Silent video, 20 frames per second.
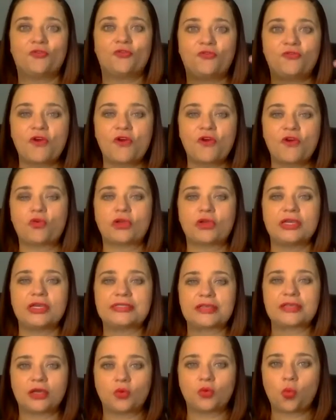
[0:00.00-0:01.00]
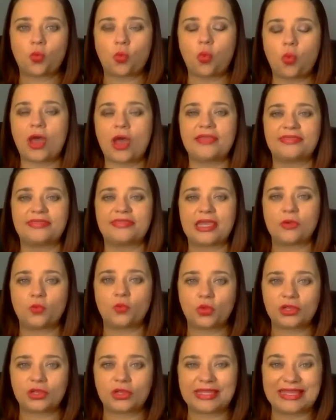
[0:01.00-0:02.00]
Focus on what they
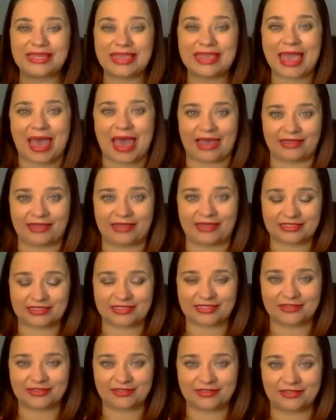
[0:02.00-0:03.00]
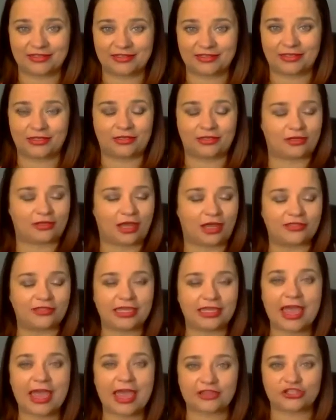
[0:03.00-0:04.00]
will get, not
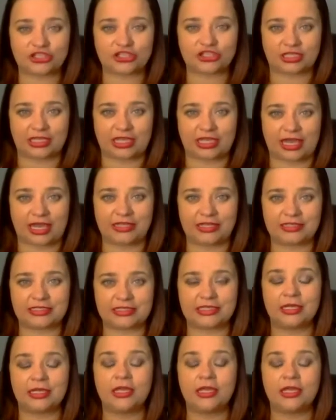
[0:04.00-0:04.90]
the action yet.